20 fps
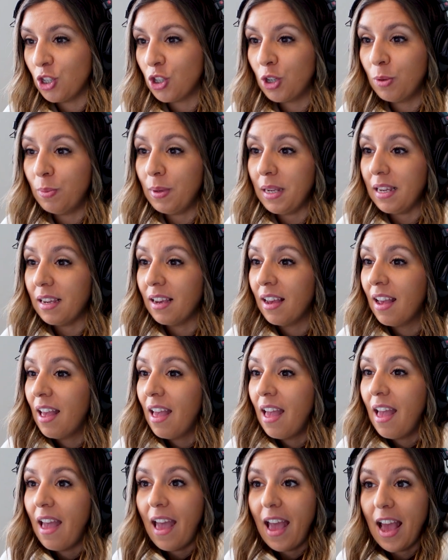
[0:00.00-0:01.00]
should be
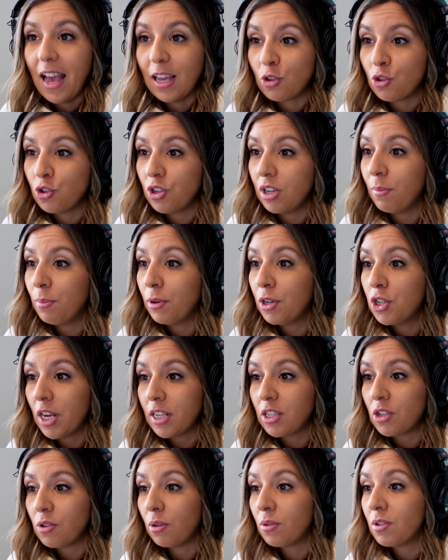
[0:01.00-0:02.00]
estrogen and
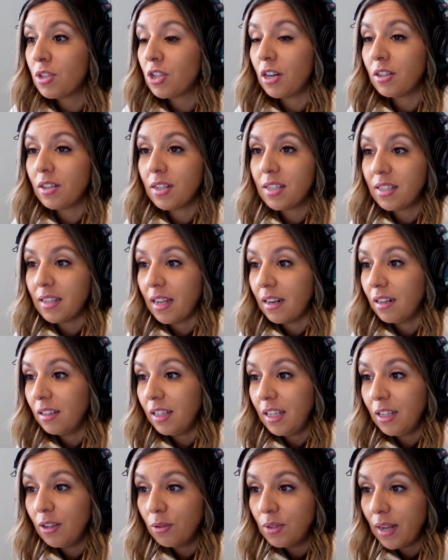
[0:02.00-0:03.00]
progesterone start to
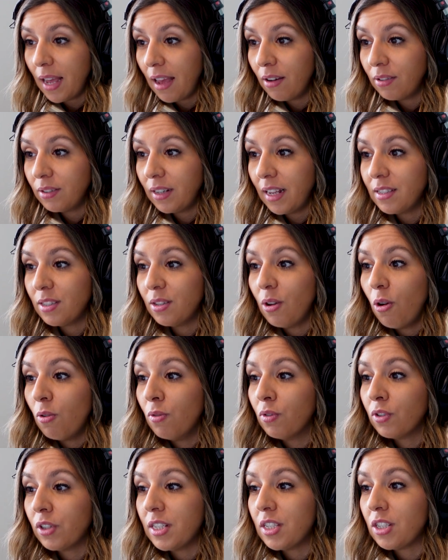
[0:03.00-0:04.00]
steadily go down as the
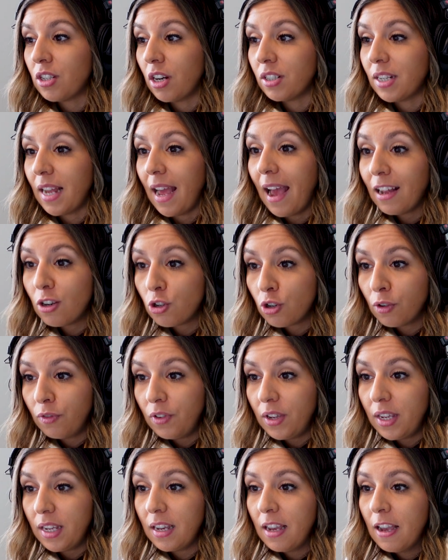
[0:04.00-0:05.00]
ovaries start to
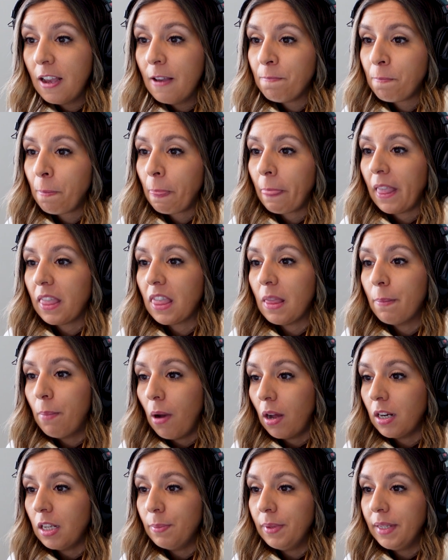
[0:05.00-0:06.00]
atrophy, and the
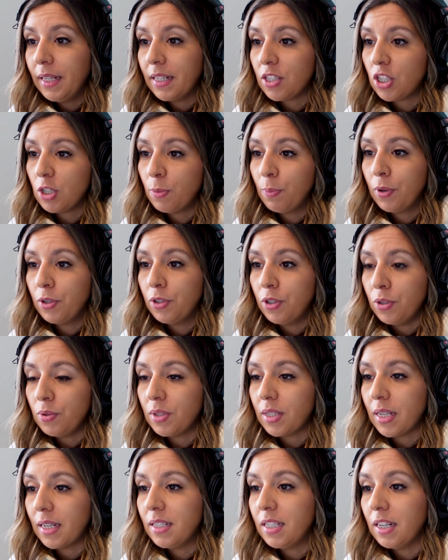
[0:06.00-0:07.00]
body begins to
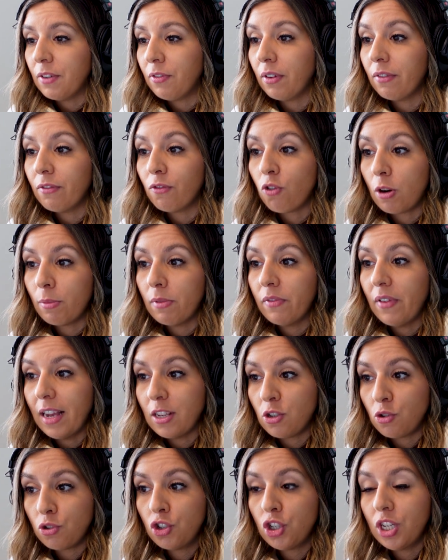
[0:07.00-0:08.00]
produce a different form of
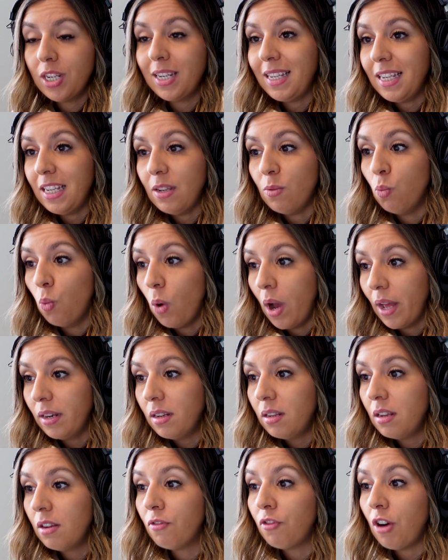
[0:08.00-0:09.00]
estrogen,
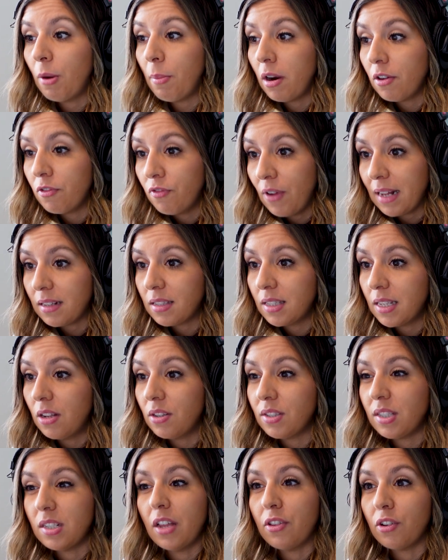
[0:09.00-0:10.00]
E1, from our fat
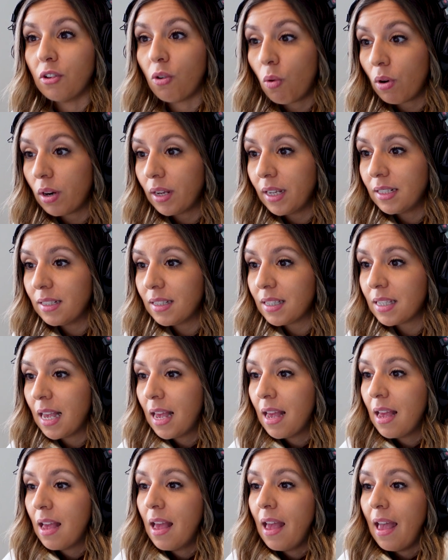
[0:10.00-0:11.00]
cells and other organs,
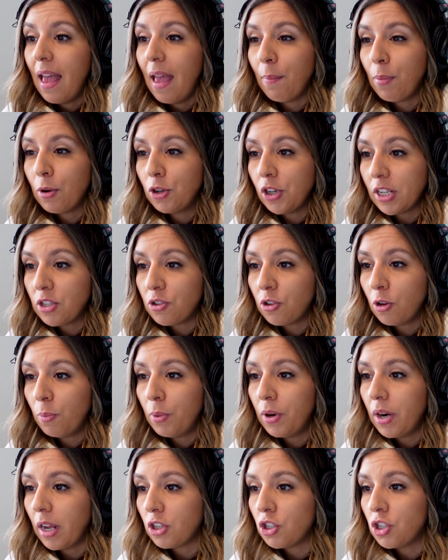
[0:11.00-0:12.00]
and progesterone
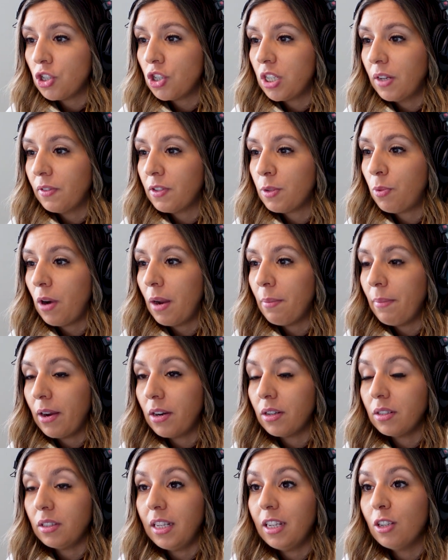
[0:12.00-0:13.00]
production shifts
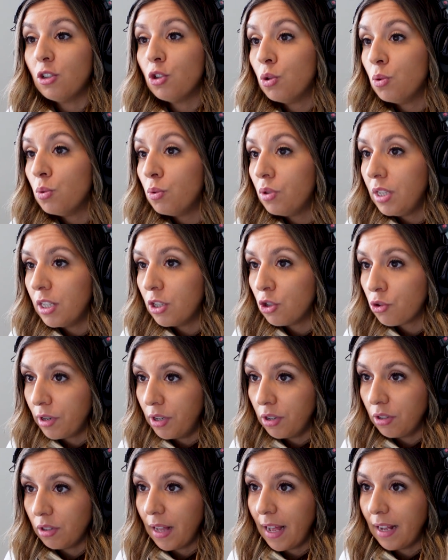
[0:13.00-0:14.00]
primarily to the
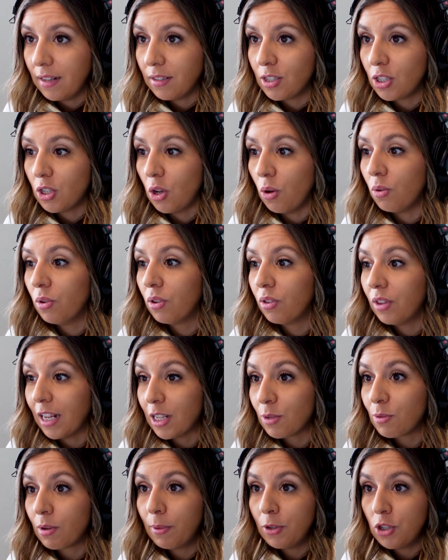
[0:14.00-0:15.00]
adrenal glands. So
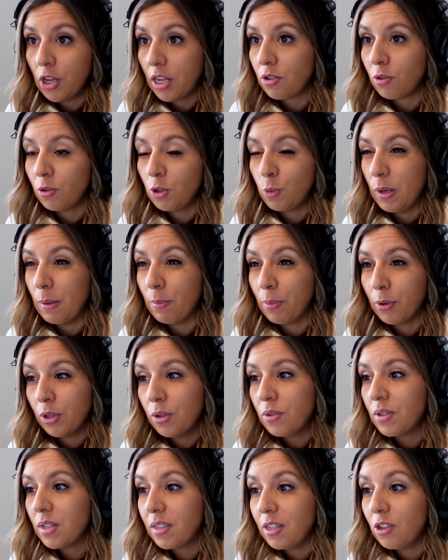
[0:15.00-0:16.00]
that's where progesterone is being
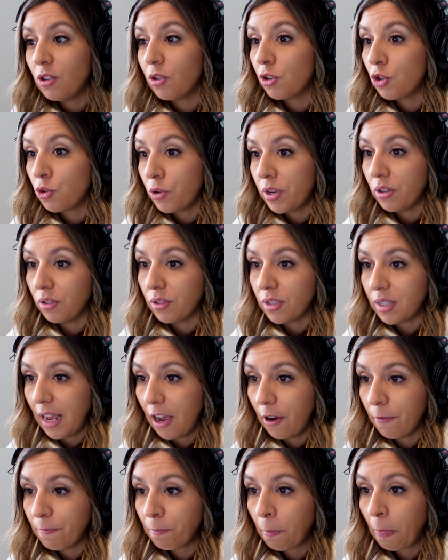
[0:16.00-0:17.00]
produced, is in your adrenals
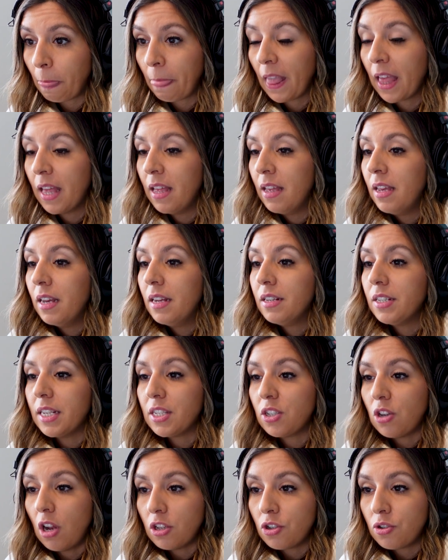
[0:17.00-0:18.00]
now.
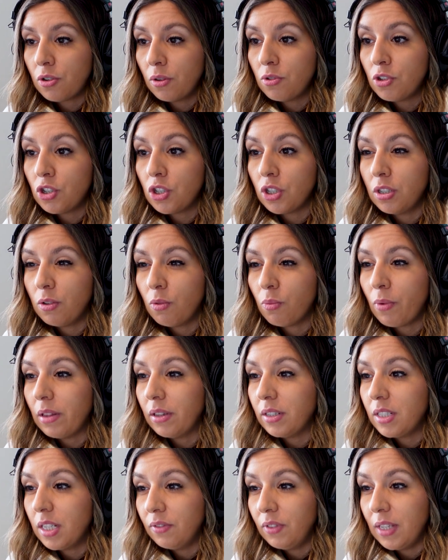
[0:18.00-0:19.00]
Testosterone should
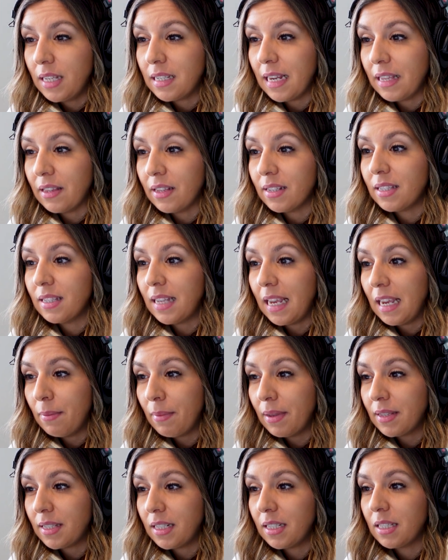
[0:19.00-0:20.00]
relatively stay the
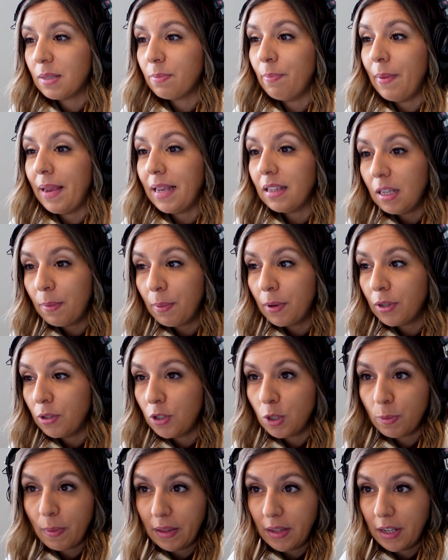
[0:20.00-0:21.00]
same, as it is mainly
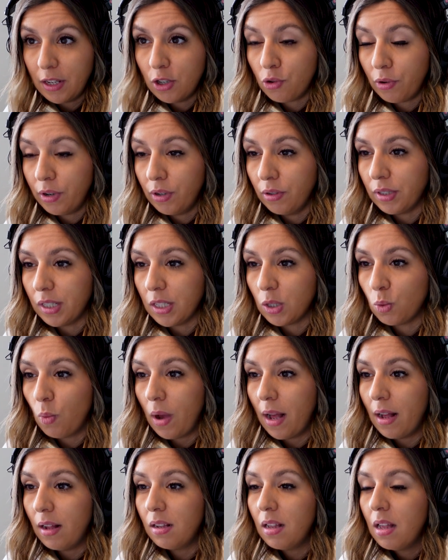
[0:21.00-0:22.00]
produced by the adrenals as
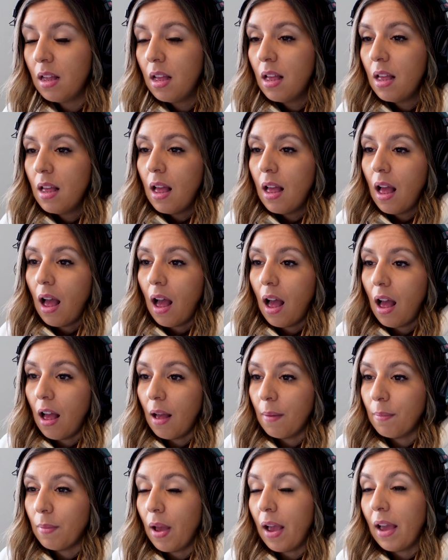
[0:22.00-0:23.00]
well,
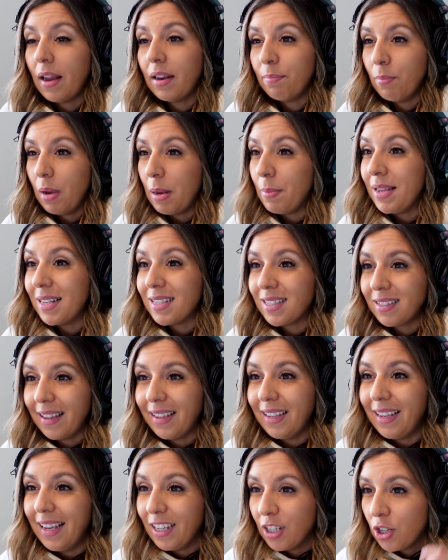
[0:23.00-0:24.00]
and maybe a
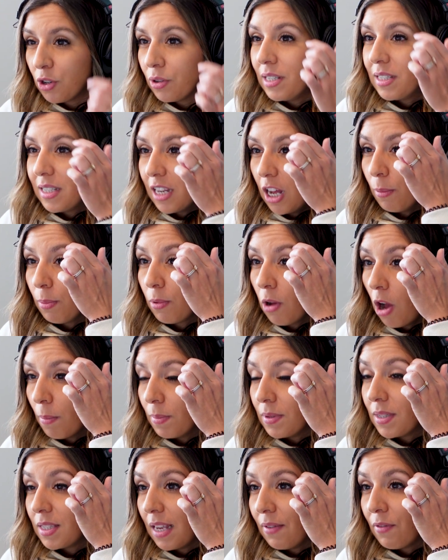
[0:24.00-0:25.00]
slight increase to help
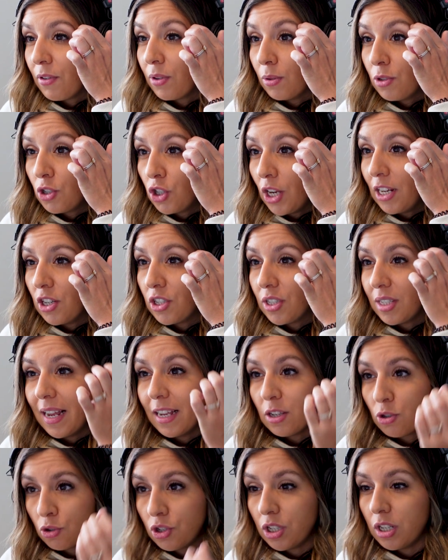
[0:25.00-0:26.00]
compensate for those changes in
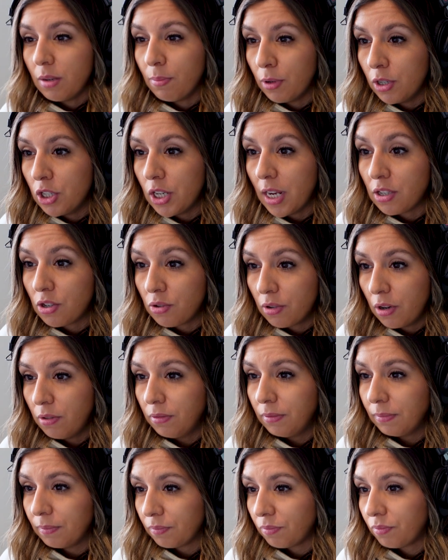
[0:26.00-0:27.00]
estrogen and
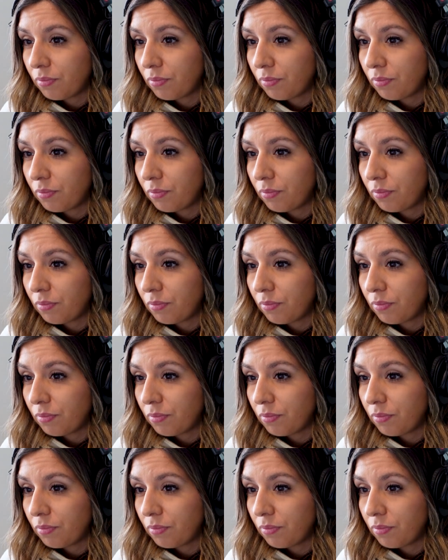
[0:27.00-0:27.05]
progesterone.